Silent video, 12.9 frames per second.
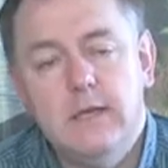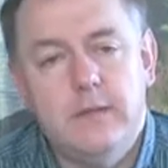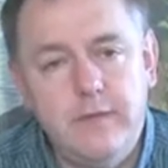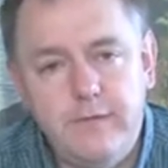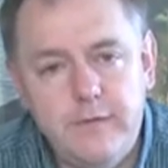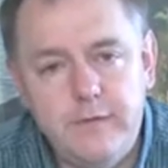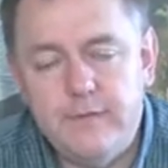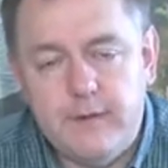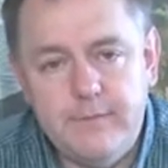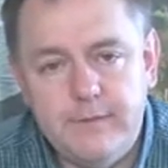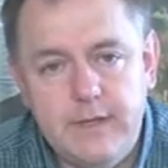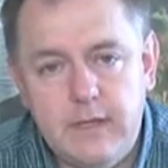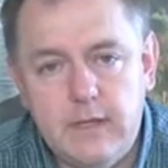this is
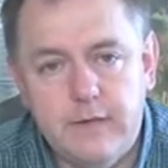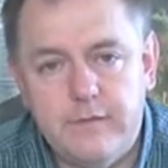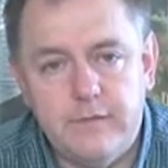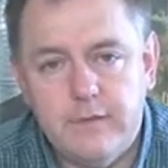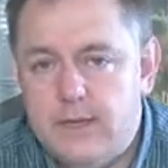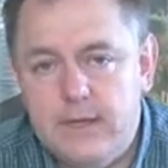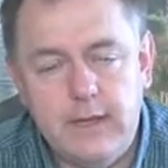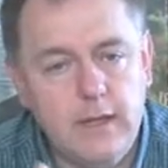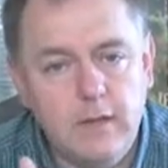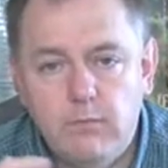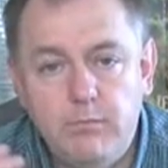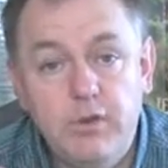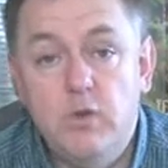something that's,
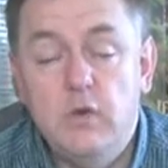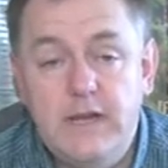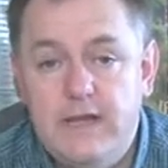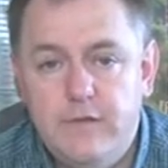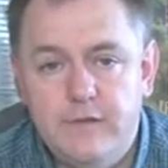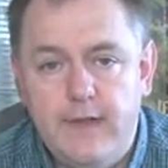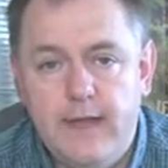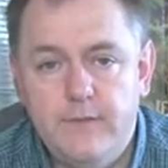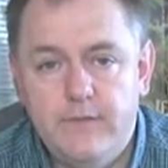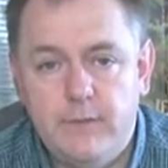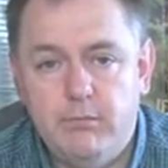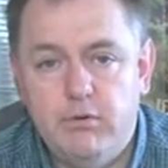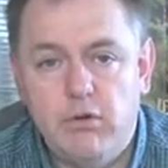it purely is
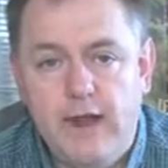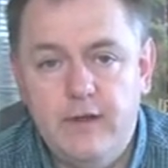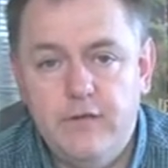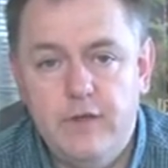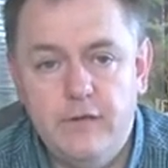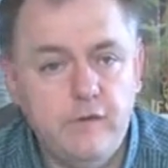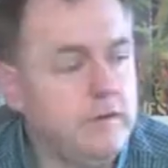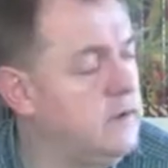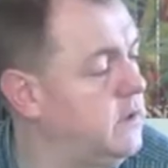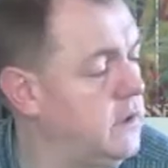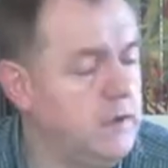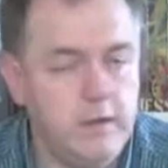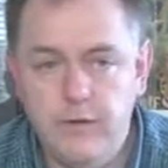down to practice.
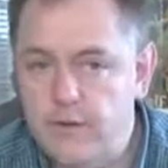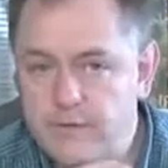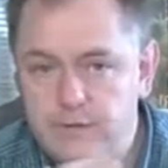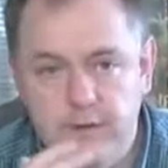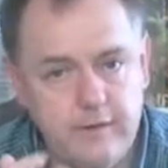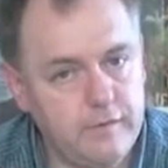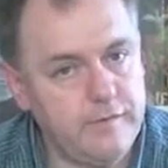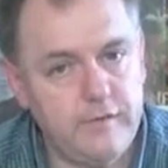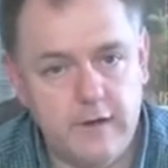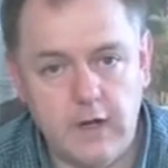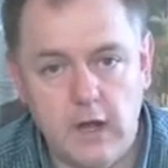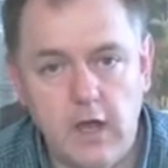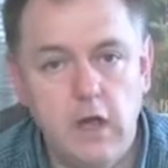You just need to
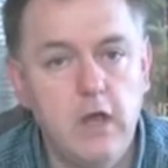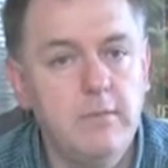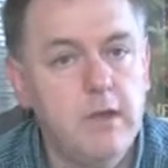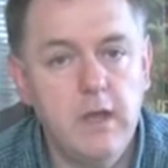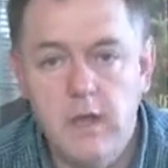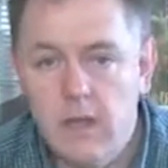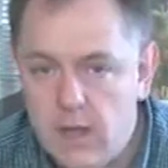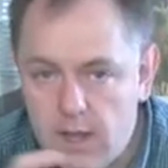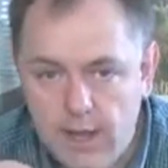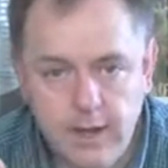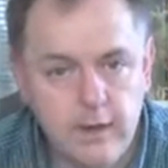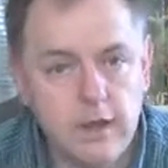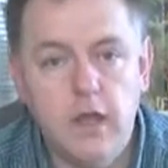sit at home
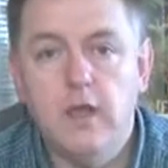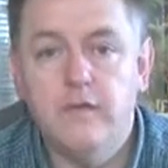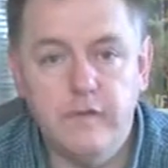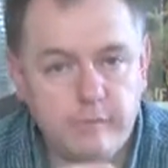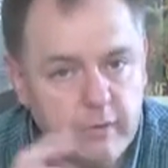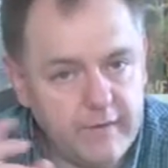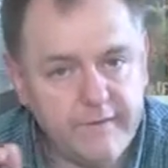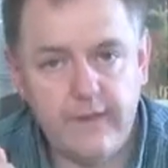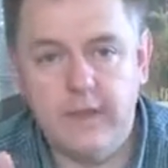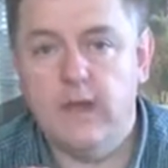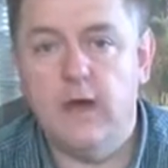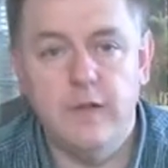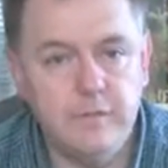and spread the
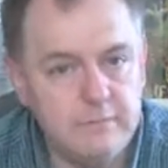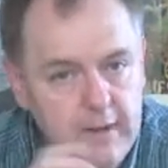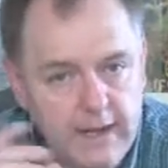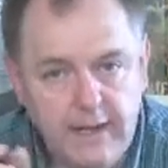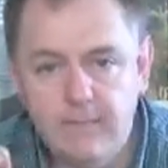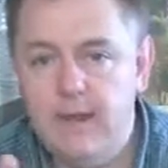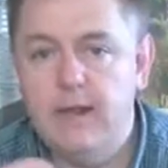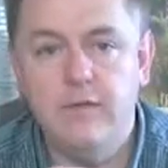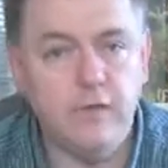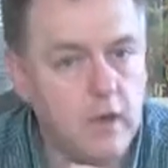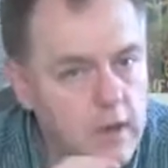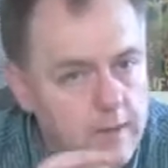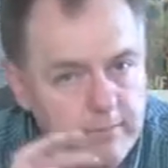cards many
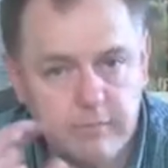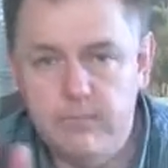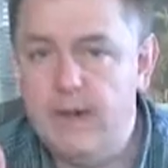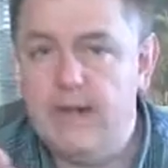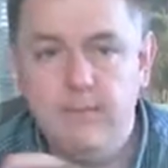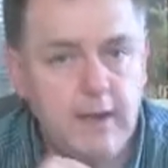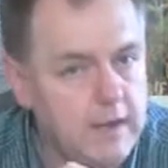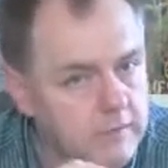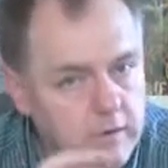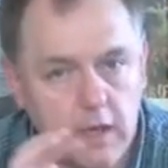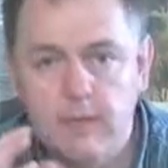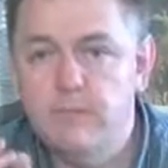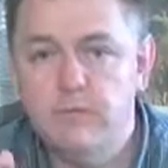times, many
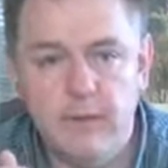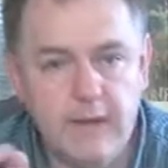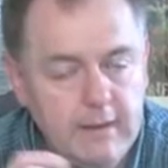times,